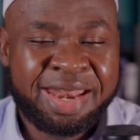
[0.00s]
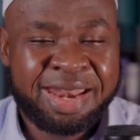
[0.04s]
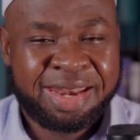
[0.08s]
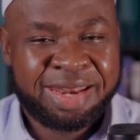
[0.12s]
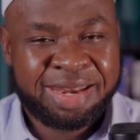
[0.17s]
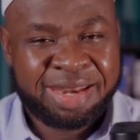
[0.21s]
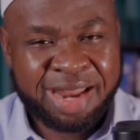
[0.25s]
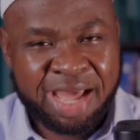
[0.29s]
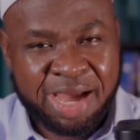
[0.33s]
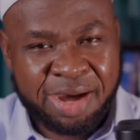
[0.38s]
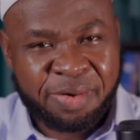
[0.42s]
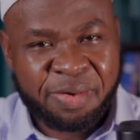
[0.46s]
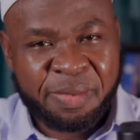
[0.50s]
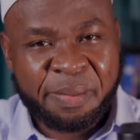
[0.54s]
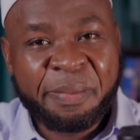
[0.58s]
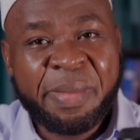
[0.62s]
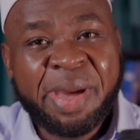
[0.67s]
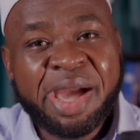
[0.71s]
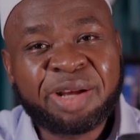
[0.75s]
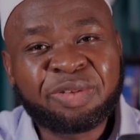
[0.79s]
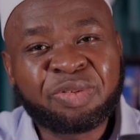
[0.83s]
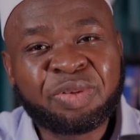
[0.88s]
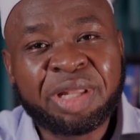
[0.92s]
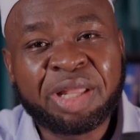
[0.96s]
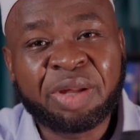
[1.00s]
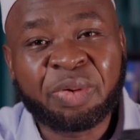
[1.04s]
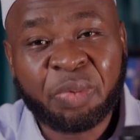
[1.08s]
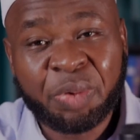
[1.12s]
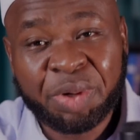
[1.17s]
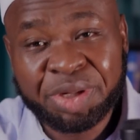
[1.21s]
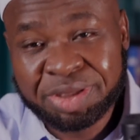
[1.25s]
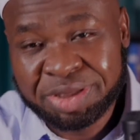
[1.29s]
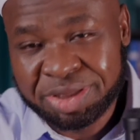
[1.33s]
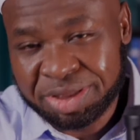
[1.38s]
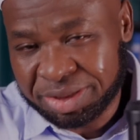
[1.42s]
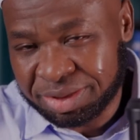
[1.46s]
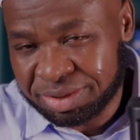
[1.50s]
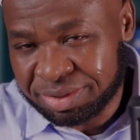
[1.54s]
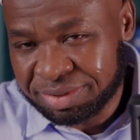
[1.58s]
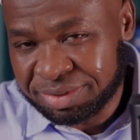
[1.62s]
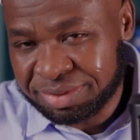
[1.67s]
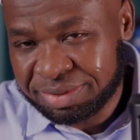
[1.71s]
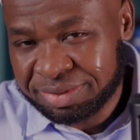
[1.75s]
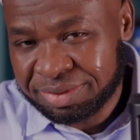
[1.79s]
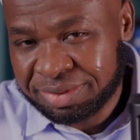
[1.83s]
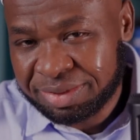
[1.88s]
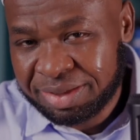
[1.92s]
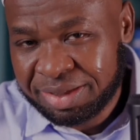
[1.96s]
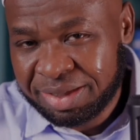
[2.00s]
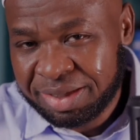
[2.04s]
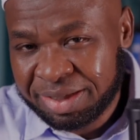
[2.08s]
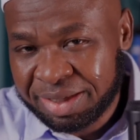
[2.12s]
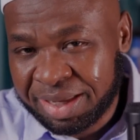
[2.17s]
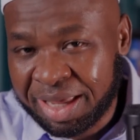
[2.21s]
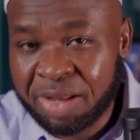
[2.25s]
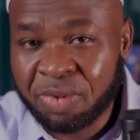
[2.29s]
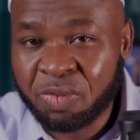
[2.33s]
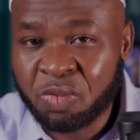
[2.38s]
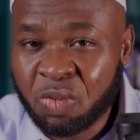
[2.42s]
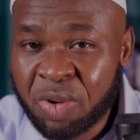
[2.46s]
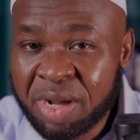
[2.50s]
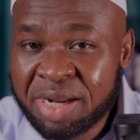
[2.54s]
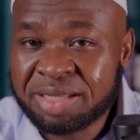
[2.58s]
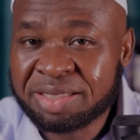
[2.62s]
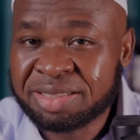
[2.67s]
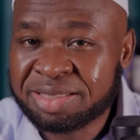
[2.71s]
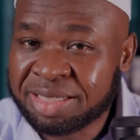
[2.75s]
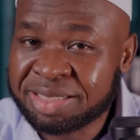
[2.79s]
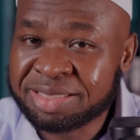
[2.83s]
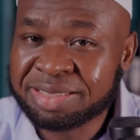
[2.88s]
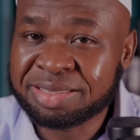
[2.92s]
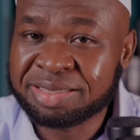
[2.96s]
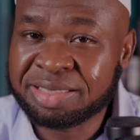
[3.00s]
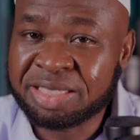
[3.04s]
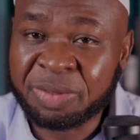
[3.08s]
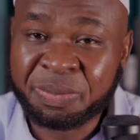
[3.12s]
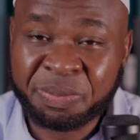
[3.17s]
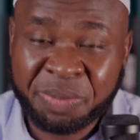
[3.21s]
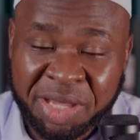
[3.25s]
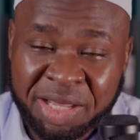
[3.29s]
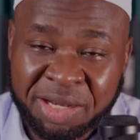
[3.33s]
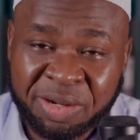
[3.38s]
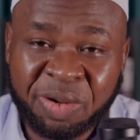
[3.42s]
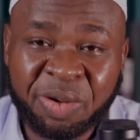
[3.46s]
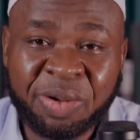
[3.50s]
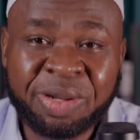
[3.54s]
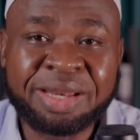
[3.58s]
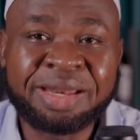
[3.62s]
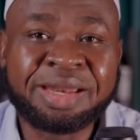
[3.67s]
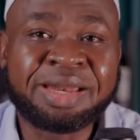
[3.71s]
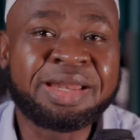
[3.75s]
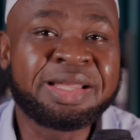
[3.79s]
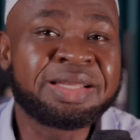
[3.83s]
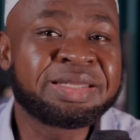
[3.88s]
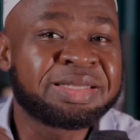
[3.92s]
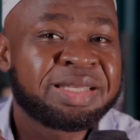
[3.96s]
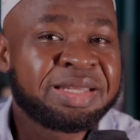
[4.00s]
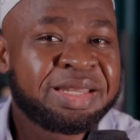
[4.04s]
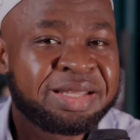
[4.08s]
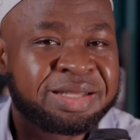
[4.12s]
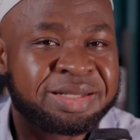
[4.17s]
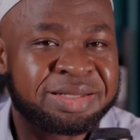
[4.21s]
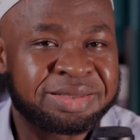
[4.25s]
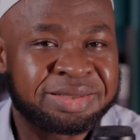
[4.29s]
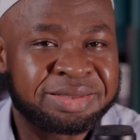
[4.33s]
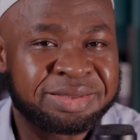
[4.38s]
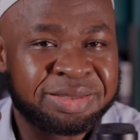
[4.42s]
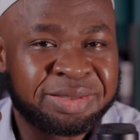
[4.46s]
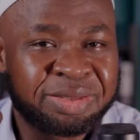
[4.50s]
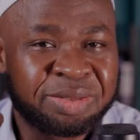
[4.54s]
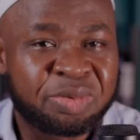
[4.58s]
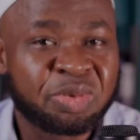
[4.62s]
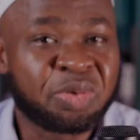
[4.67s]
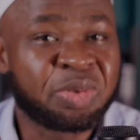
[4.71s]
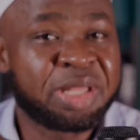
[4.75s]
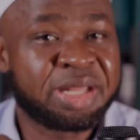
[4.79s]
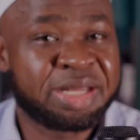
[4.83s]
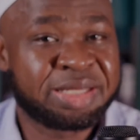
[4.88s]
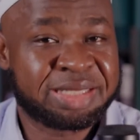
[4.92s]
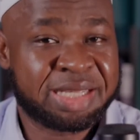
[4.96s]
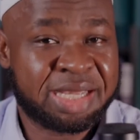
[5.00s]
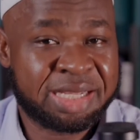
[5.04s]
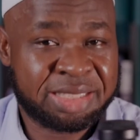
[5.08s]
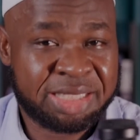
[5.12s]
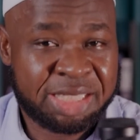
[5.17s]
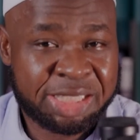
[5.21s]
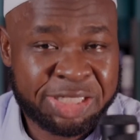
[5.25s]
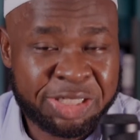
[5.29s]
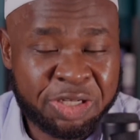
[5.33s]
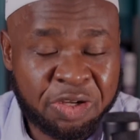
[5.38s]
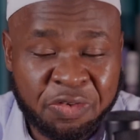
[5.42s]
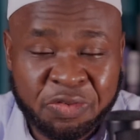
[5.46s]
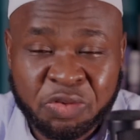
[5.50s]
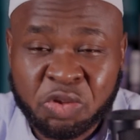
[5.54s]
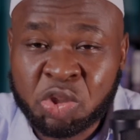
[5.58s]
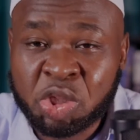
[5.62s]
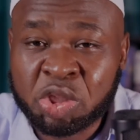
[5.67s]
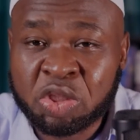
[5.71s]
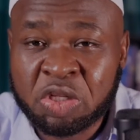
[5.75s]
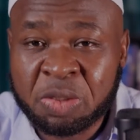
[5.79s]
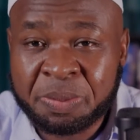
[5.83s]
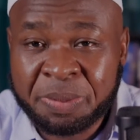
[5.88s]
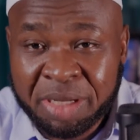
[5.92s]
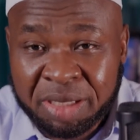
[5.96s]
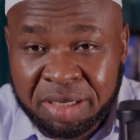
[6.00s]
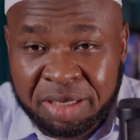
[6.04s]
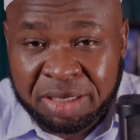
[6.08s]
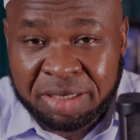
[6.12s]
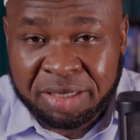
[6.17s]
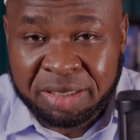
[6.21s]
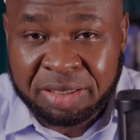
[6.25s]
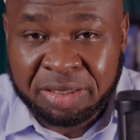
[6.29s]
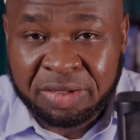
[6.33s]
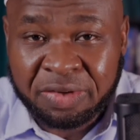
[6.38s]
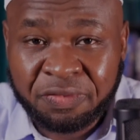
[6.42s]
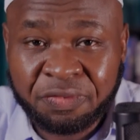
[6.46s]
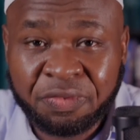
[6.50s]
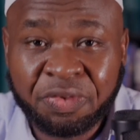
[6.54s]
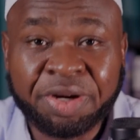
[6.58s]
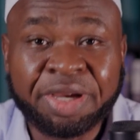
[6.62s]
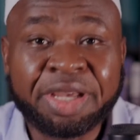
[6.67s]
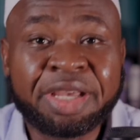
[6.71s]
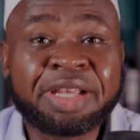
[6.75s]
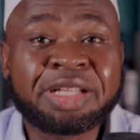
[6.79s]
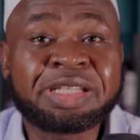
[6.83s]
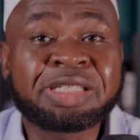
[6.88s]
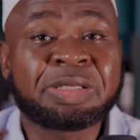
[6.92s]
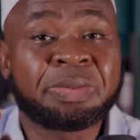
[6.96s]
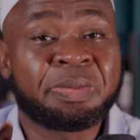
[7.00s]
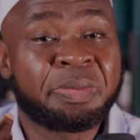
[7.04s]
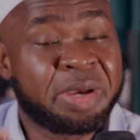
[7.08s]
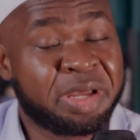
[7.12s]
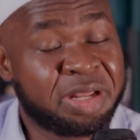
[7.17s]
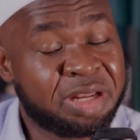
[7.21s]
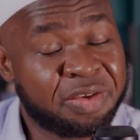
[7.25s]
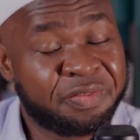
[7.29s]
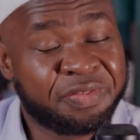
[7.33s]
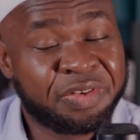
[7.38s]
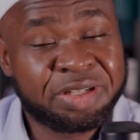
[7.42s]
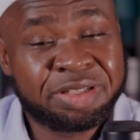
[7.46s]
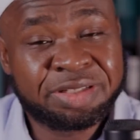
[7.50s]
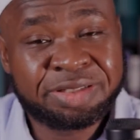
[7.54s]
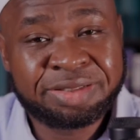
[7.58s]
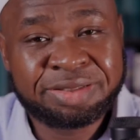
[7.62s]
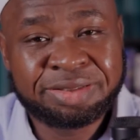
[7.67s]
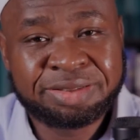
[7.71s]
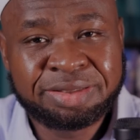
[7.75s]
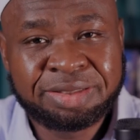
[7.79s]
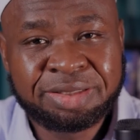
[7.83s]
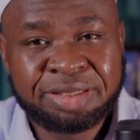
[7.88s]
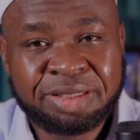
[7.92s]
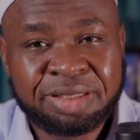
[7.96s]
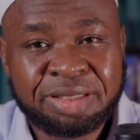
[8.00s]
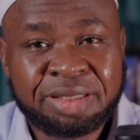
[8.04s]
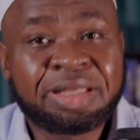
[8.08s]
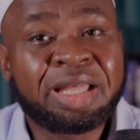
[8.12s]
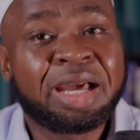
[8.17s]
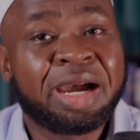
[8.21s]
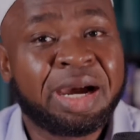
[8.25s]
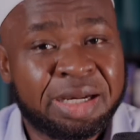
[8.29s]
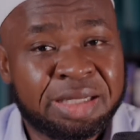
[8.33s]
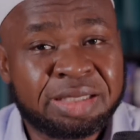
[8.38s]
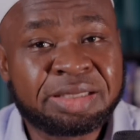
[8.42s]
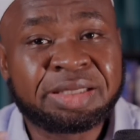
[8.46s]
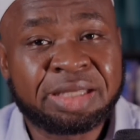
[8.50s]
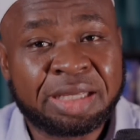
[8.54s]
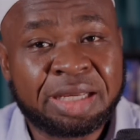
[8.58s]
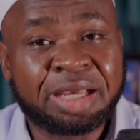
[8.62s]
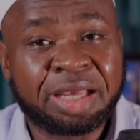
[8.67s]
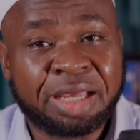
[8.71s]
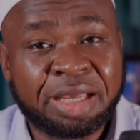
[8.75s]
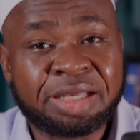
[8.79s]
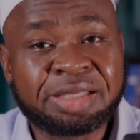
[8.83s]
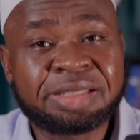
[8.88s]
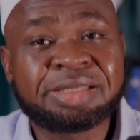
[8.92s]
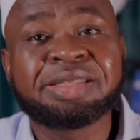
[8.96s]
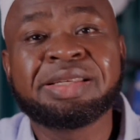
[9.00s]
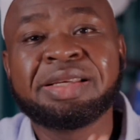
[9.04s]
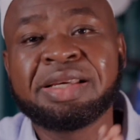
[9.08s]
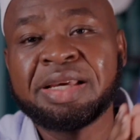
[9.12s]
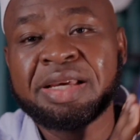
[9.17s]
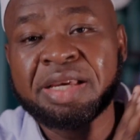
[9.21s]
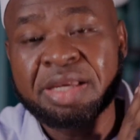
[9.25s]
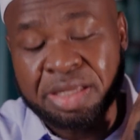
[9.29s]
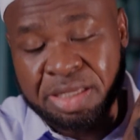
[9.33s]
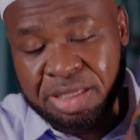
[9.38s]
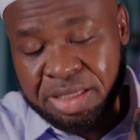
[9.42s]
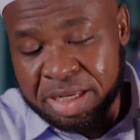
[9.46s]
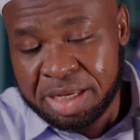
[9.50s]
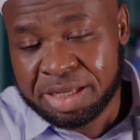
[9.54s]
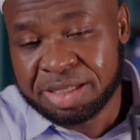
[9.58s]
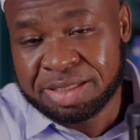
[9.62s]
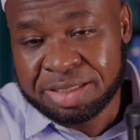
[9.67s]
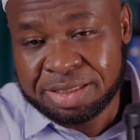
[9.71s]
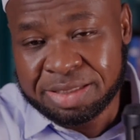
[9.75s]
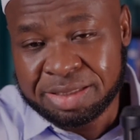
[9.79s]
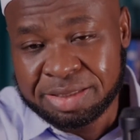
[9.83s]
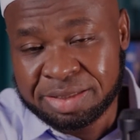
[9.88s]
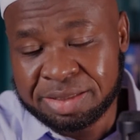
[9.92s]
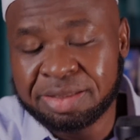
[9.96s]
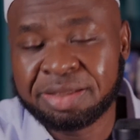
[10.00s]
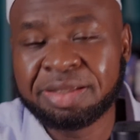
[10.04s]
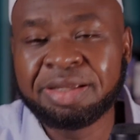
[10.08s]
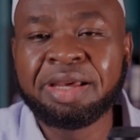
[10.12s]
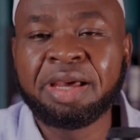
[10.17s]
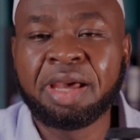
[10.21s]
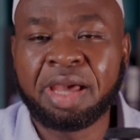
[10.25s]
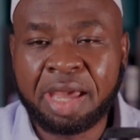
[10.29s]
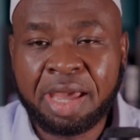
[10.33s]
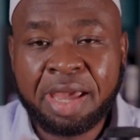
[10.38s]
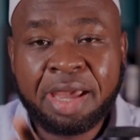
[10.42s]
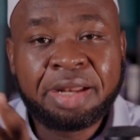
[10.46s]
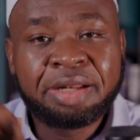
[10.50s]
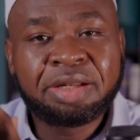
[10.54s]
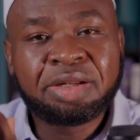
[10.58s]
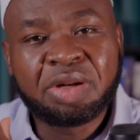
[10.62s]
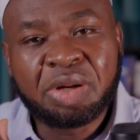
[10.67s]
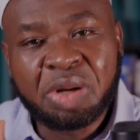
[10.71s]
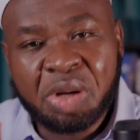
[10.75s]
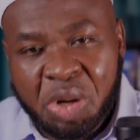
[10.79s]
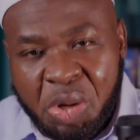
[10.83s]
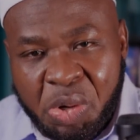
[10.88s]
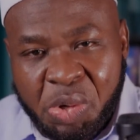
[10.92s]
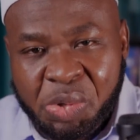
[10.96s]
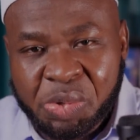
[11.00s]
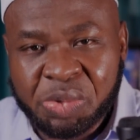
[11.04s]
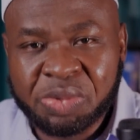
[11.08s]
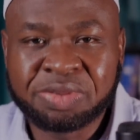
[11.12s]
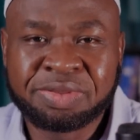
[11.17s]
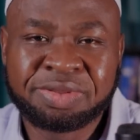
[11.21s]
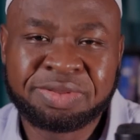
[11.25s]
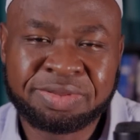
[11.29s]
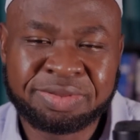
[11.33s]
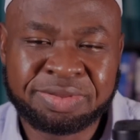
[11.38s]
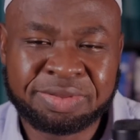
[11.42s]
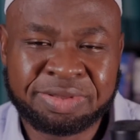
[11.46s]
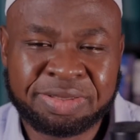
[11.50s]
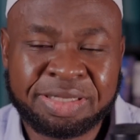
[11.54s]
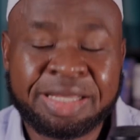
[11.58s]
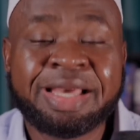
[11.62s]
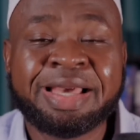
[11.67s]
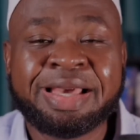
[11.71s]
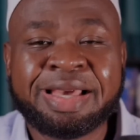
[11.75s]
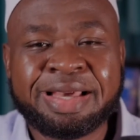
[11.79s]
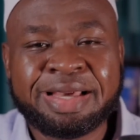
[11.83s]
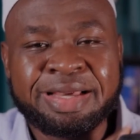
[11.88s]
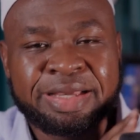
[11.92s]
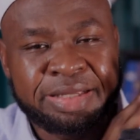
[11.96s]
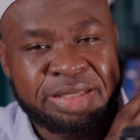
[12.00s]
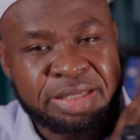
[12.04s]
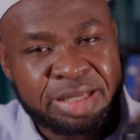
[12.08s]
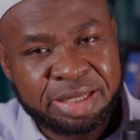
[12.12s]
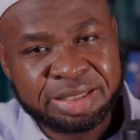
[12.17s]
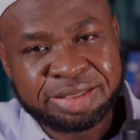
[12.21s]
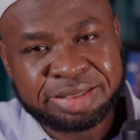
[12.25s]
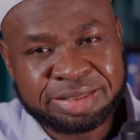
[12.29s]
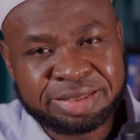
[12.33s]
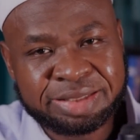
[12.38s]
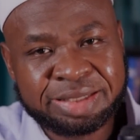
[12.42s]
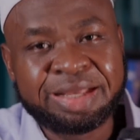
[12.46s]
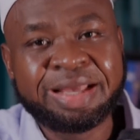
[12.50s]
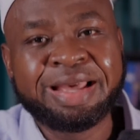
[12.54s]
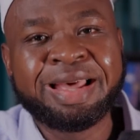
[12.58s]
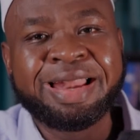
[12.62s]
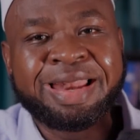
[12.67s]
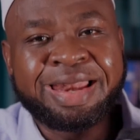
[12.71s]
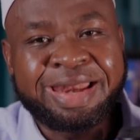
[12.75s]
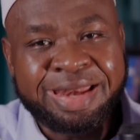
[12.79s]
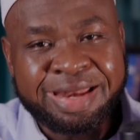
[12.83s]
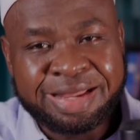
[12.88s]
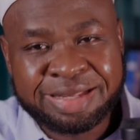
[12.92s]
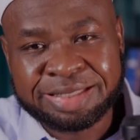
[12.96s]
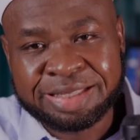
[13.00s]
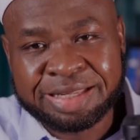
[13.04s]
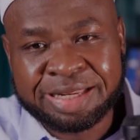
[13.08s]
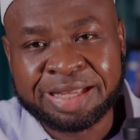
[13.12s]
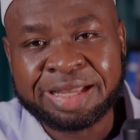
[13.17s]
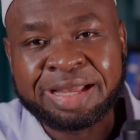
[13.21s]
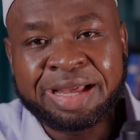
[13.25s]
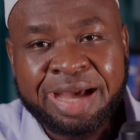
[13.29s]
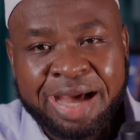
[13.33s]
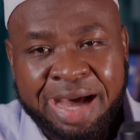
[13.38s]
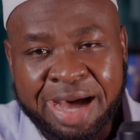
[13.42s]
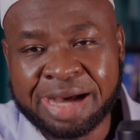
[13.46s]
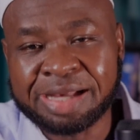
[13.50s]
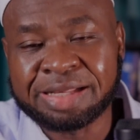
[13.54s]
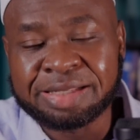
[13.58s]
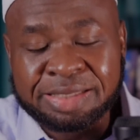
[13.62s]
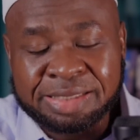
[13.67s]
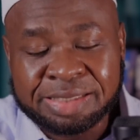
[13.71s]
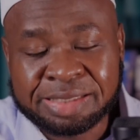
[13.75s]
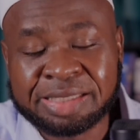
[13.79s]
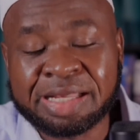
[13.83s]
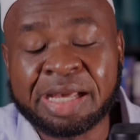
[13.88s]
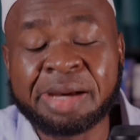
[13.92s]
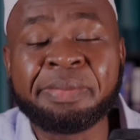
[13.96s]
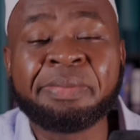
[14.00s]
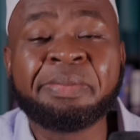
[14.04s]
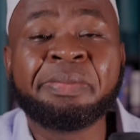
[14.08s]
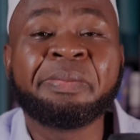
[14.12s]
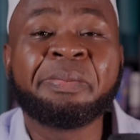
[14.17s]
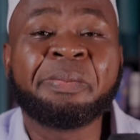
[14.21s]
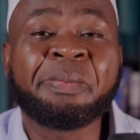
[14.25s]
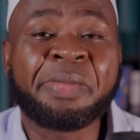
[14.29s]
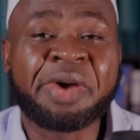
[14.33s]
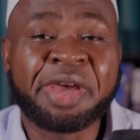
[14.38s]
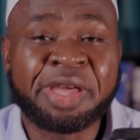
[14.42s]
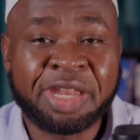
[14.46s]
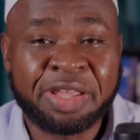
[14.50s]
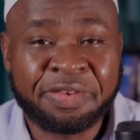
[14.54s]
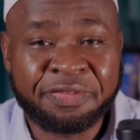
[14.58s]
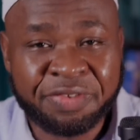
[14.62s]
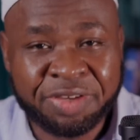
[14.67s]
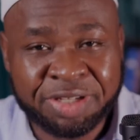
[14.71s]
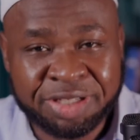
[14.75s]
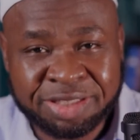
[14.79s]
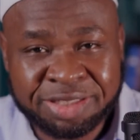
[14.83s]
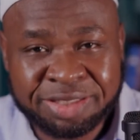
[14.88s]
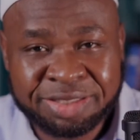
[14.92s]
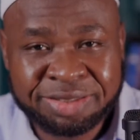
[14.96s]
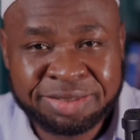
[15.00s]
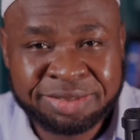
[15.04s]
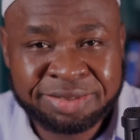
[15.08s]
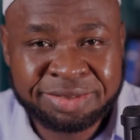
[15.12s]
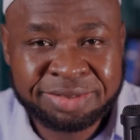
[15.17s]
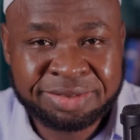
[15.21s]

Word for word: Now, back to the question, can one just depend on listening to the recitation of Surah Al-Baqarah for its benefits? The answer is yes and no. Yes, listening has some benefits,